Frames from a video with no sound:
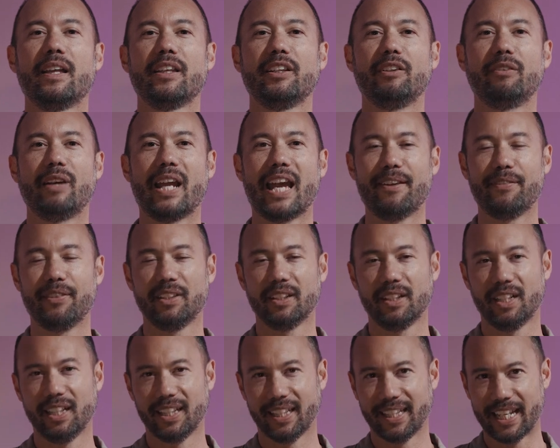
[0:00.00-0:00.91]
you're having
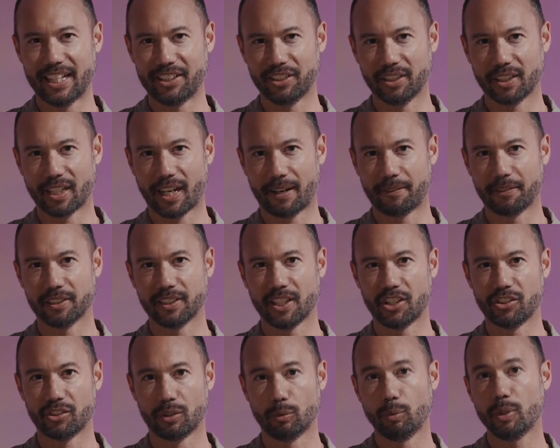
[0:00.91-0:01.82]
an engaging
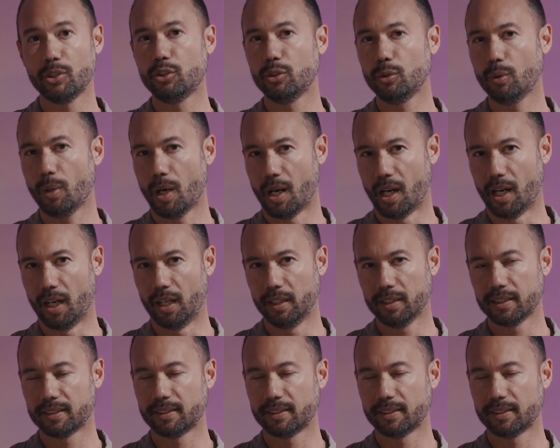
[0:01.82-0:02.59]
conversation, which you are.